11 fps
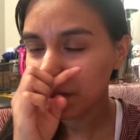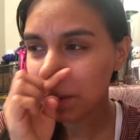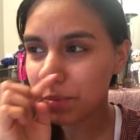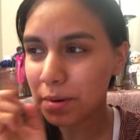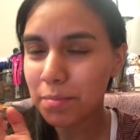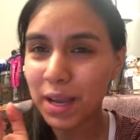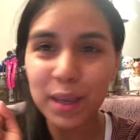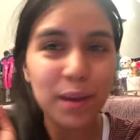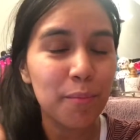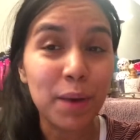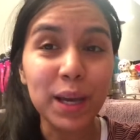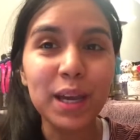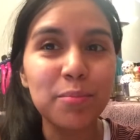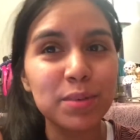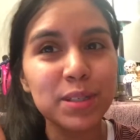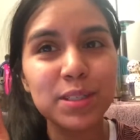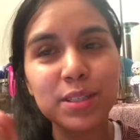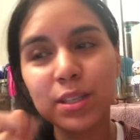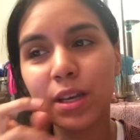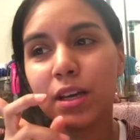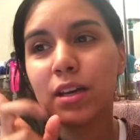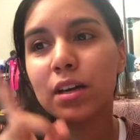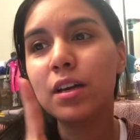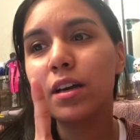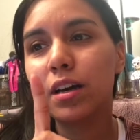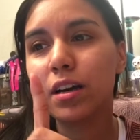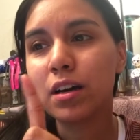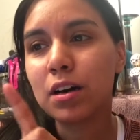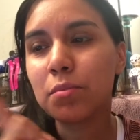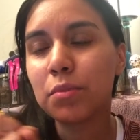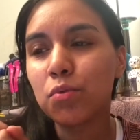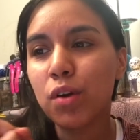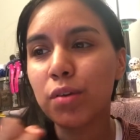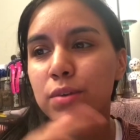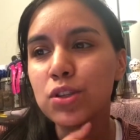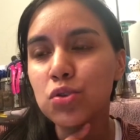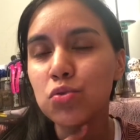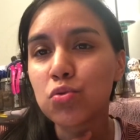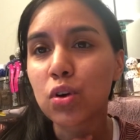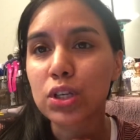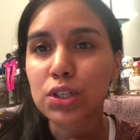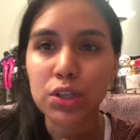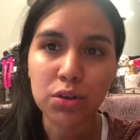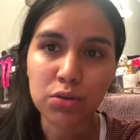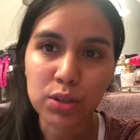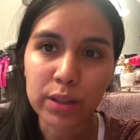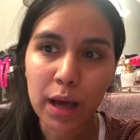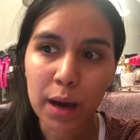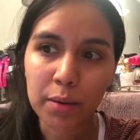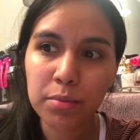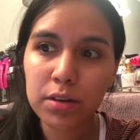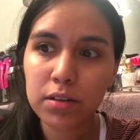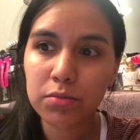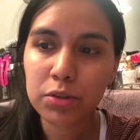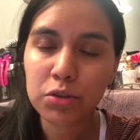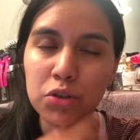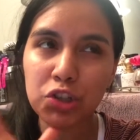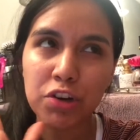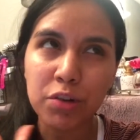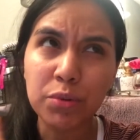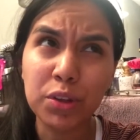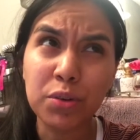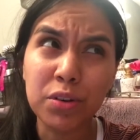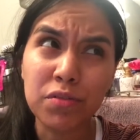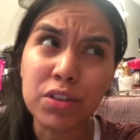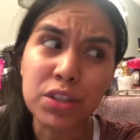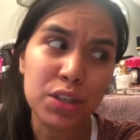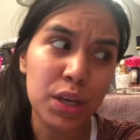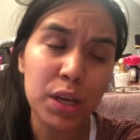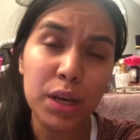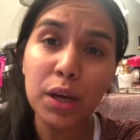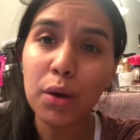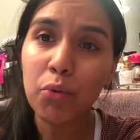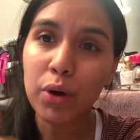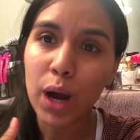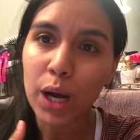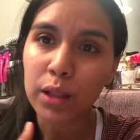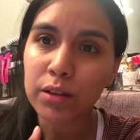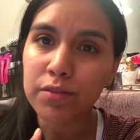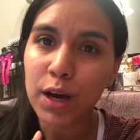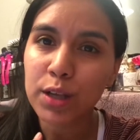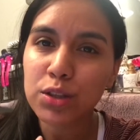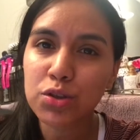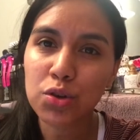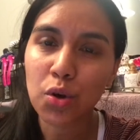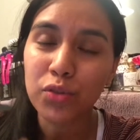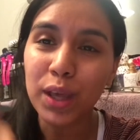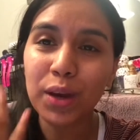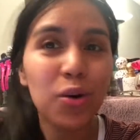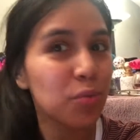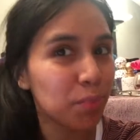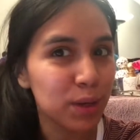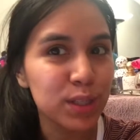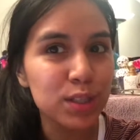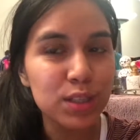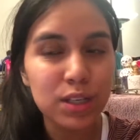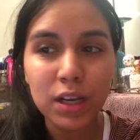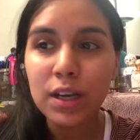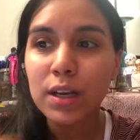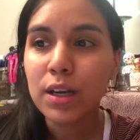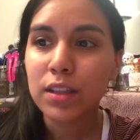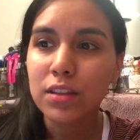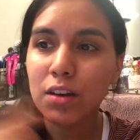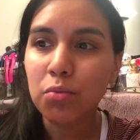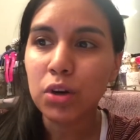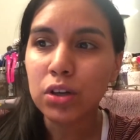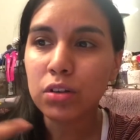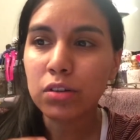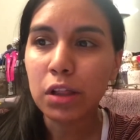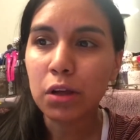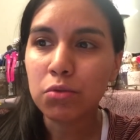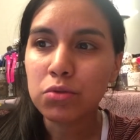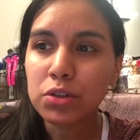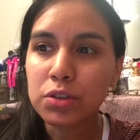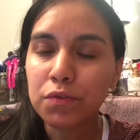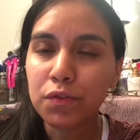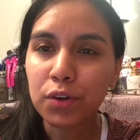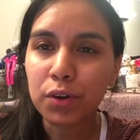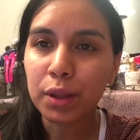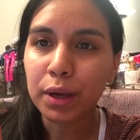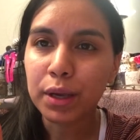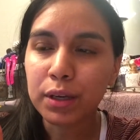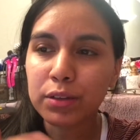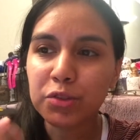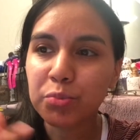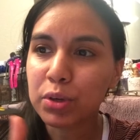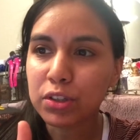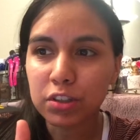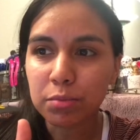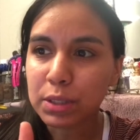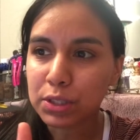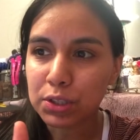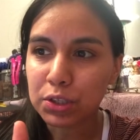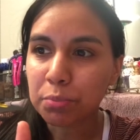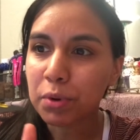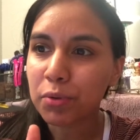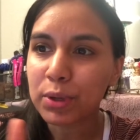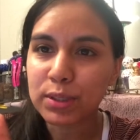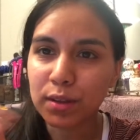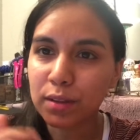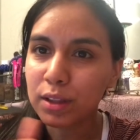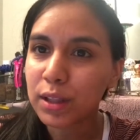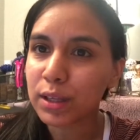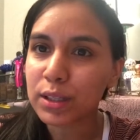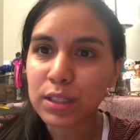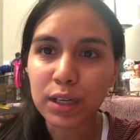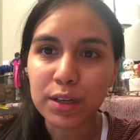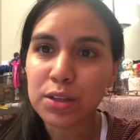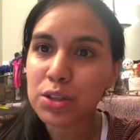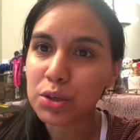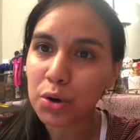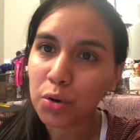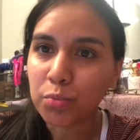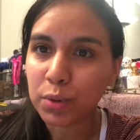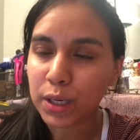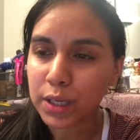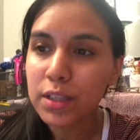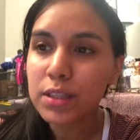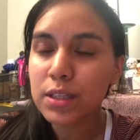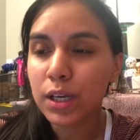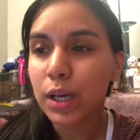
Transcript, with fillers: But my my campus, um, where we do our skills lab, we do share with the university where I live at. So they opened. They were closed for like spring semester, but recently they decided to open it